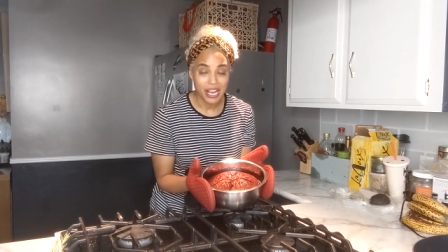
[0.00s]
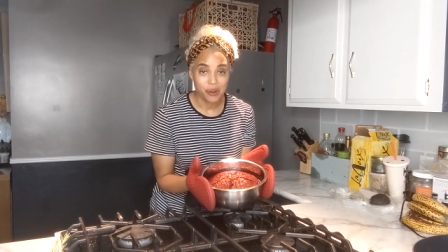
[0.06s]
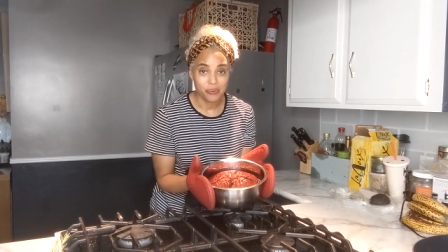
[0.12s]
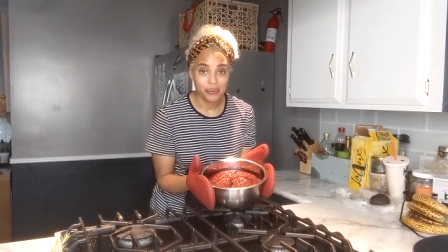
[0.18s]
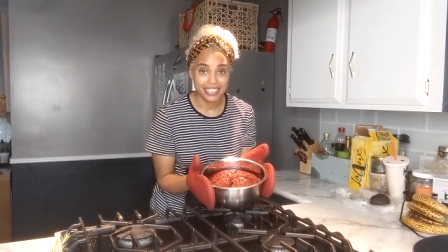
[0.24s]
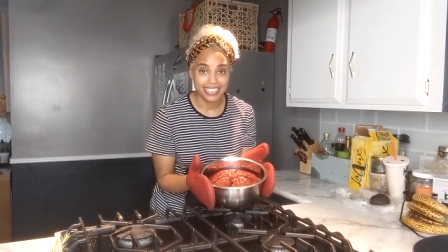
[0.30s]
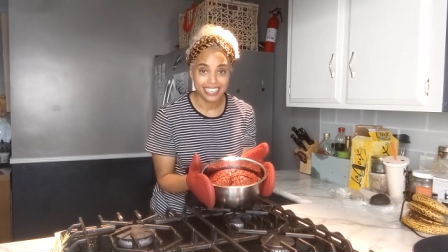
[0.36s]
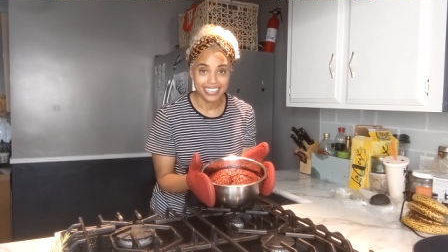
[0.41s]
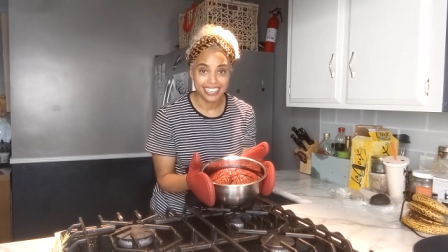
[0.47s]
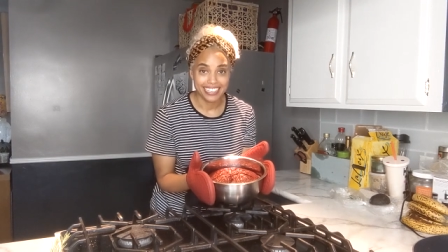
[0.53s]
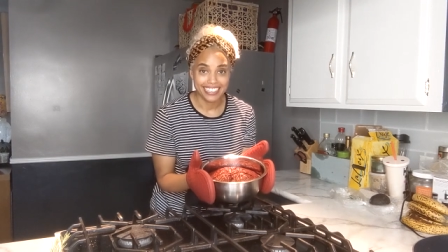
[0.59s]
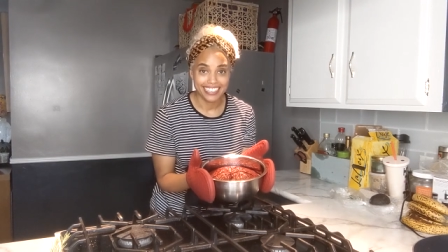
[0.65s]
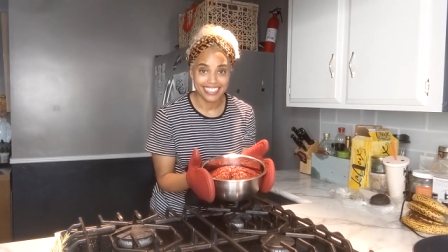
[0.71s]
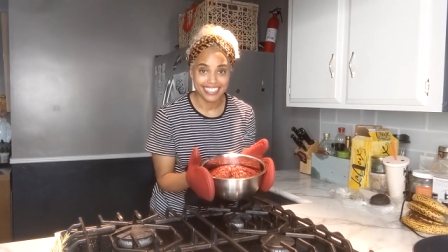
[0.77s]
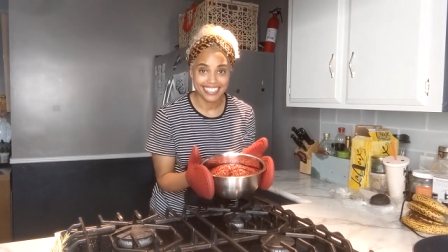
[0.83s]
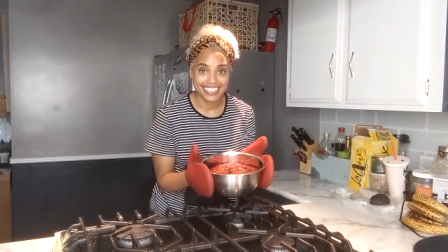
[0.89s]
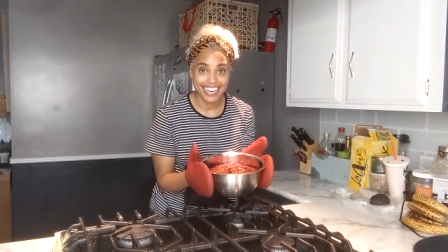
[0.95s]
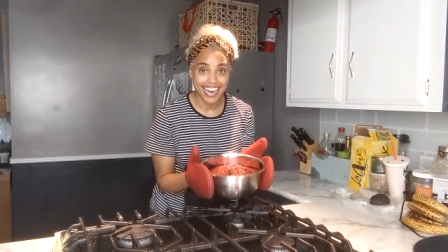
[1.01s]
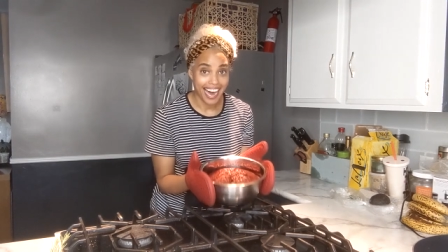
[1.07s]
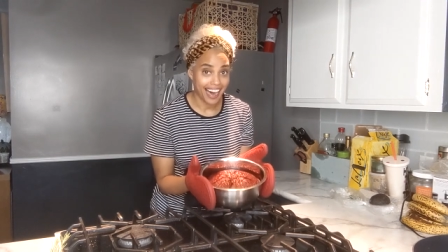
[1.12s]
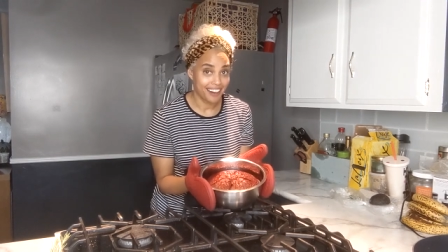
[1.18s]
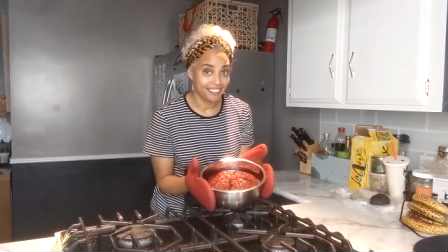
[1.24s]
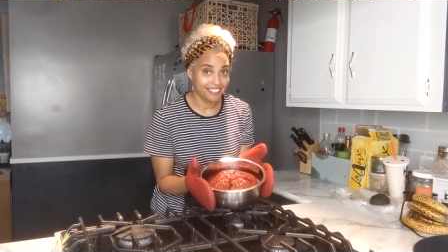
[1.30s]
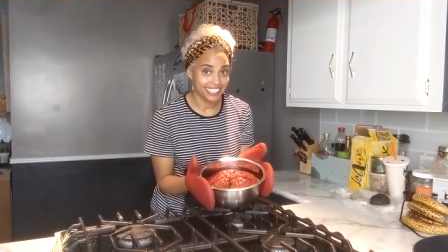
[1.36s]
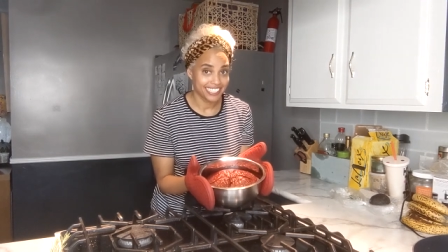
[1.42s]
we can
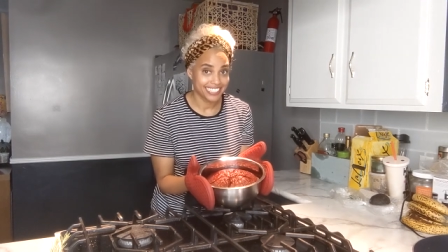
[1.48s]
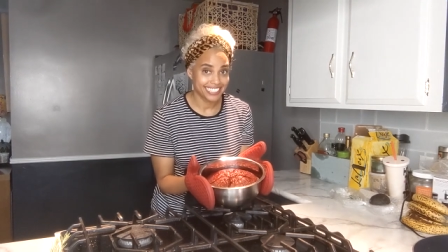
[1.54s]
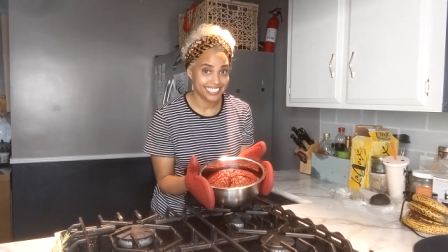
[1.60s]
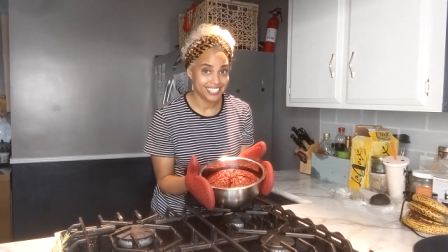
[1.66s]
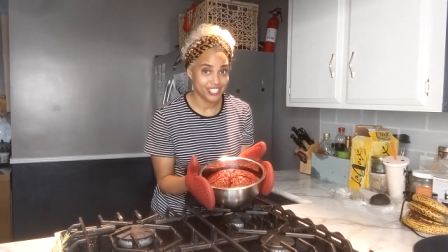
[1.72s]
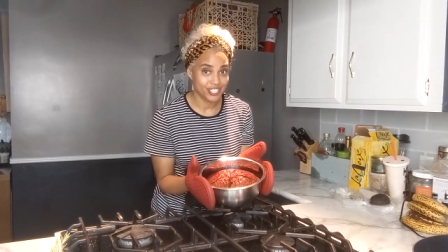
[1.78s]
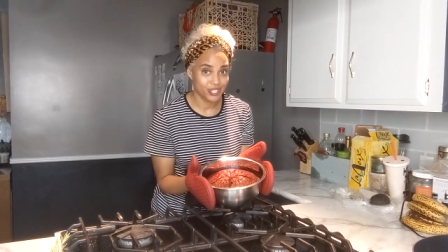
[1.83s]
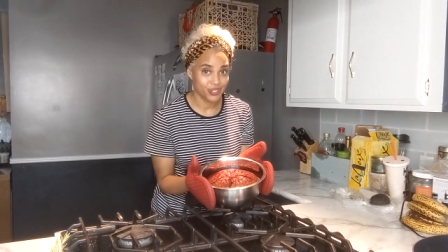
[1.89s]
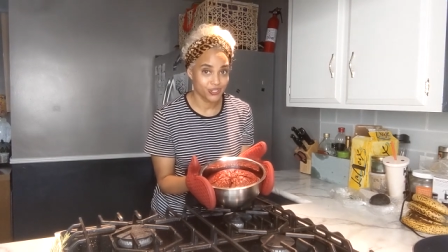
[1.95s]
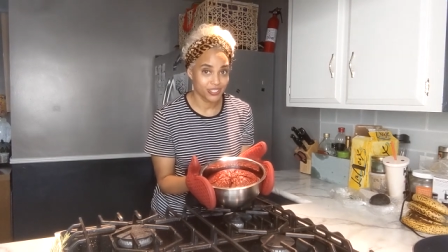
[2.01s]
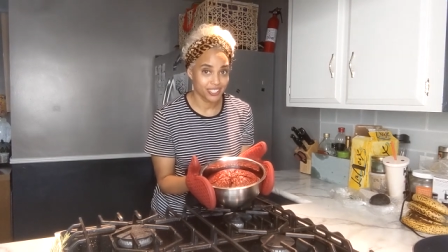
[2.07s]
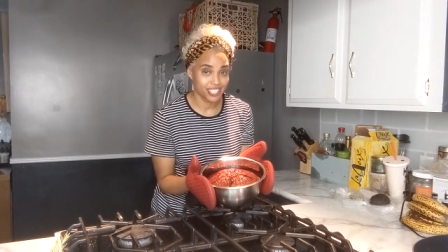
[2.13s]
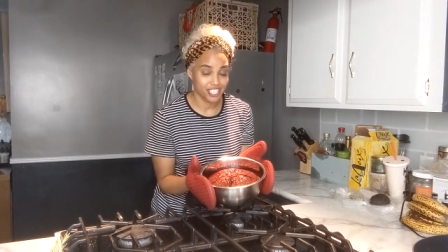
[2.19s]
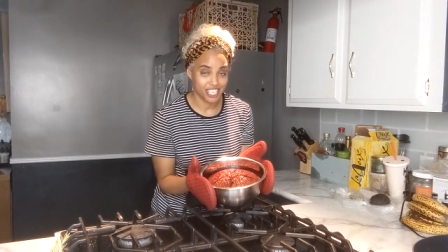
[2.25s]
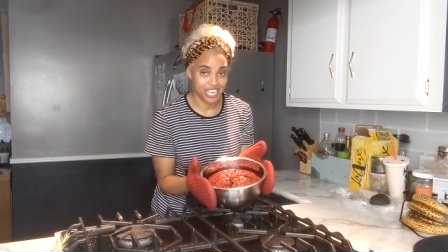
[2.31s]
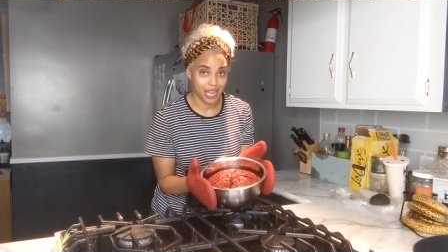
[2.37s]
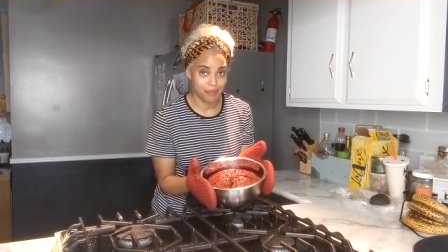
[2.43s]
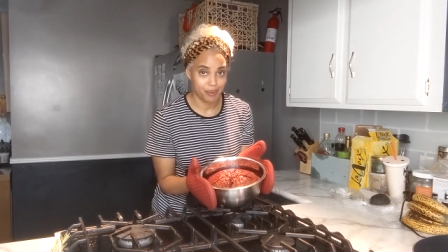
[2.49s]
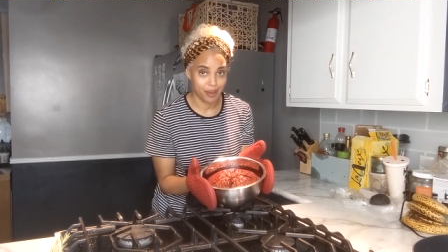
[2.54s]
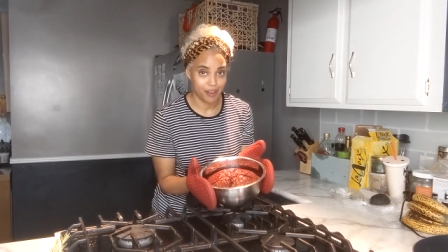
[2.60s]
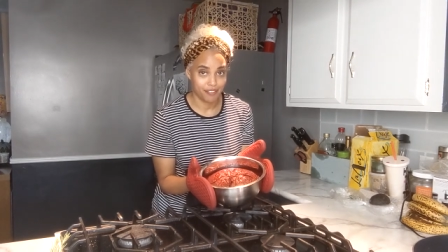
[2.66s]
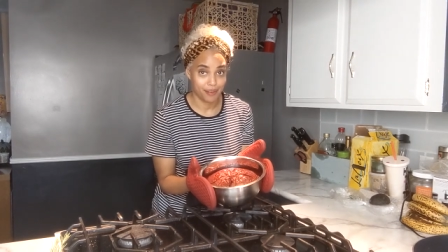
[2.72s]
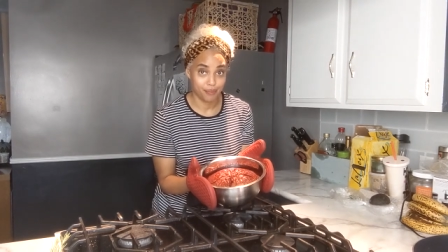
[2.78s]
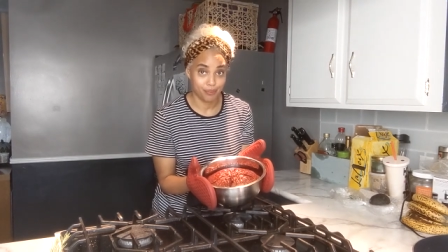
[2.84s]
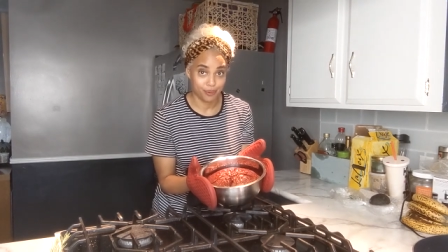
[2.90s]
carve it into the shape
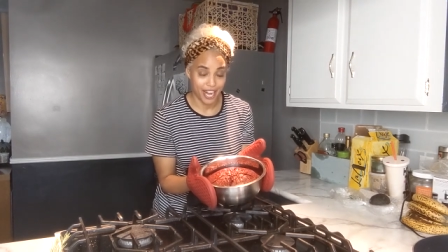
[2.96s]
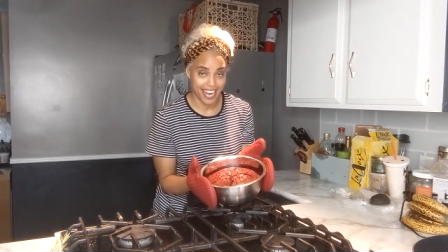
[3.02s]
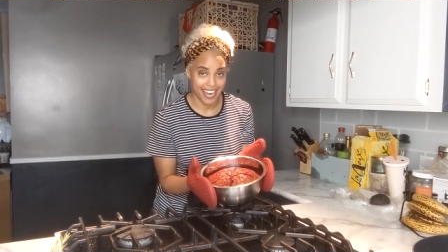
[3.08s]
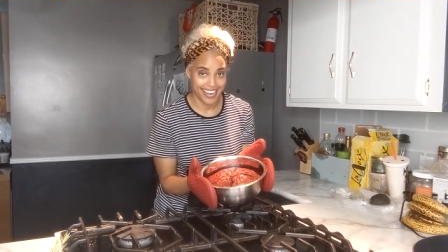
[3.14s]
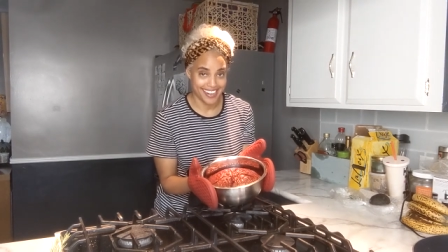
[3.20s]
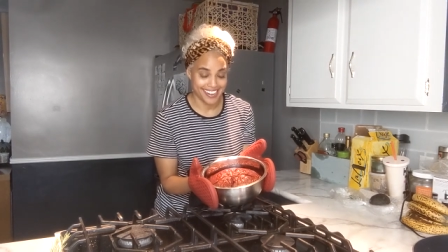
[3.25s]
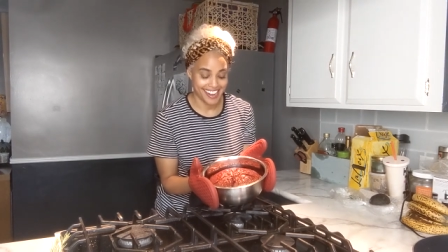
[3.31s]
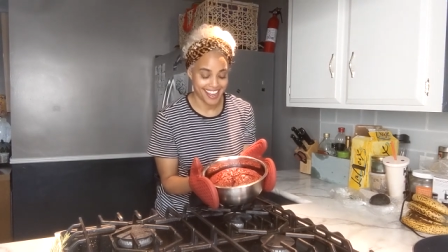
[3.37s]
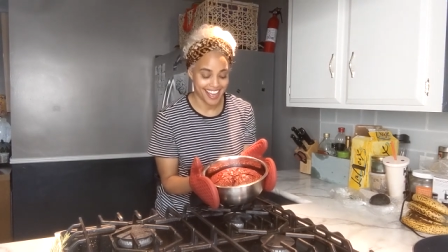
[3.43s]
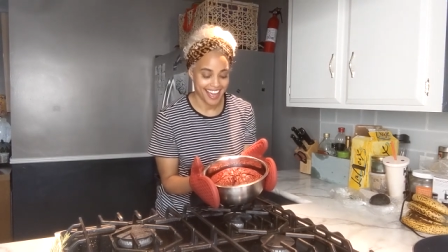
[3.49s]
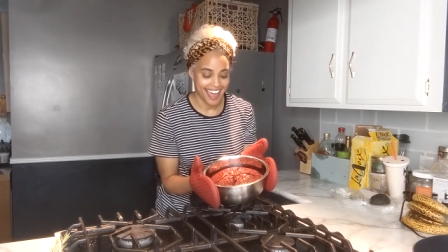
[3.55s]
of a brain